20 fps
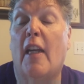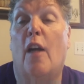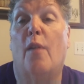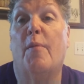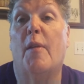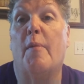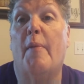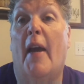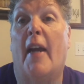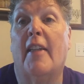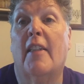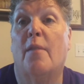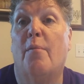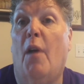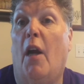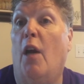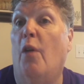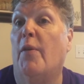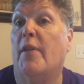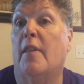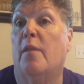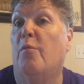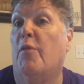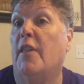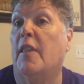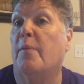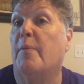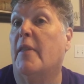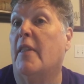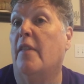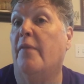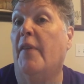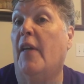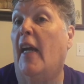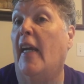I'll be back tomorrow with some more specific